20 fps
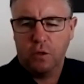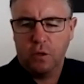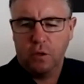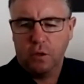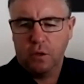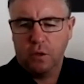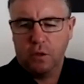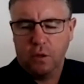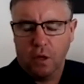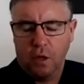
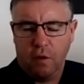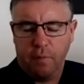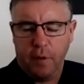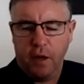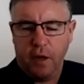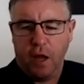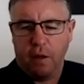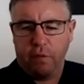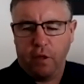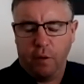I've been
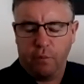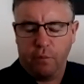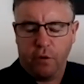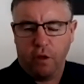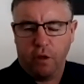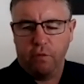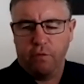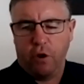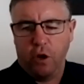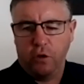out there
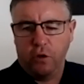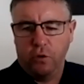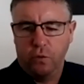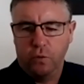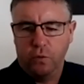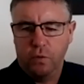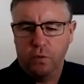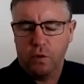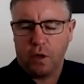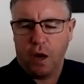pretty
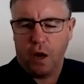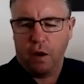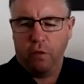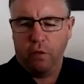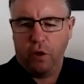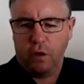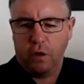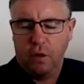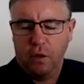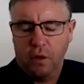vocal saying
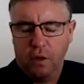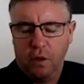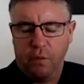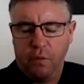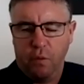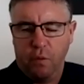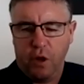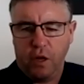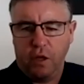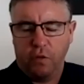that if you
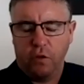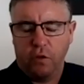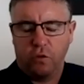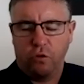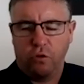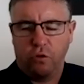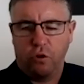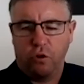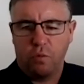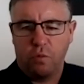want to get the
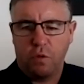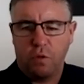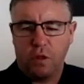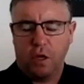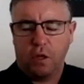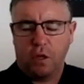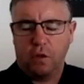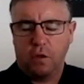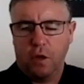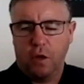tourism
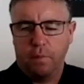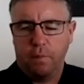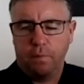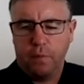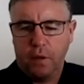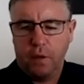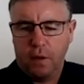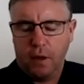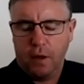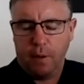sector
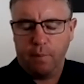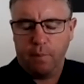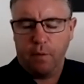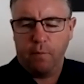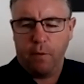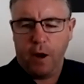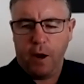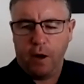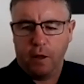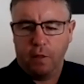up and
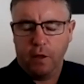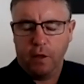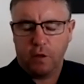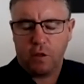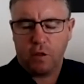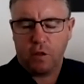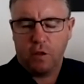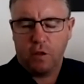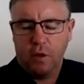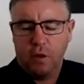running,
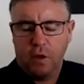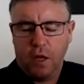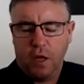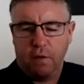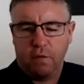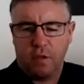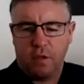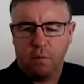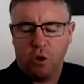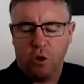let's
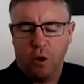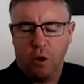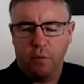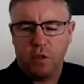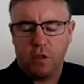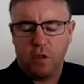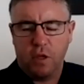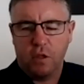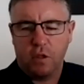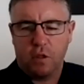have some common
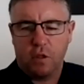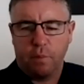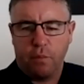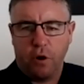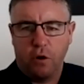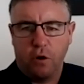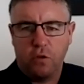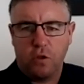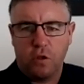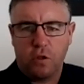sense
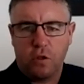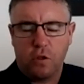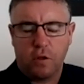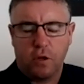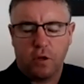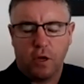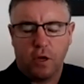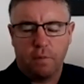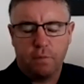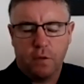approaches
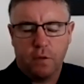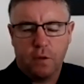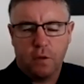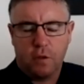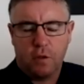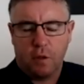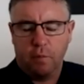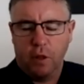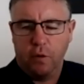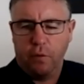to
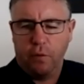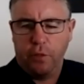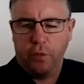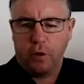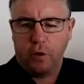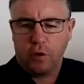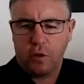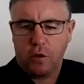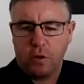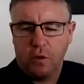some little
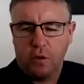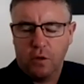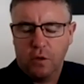things.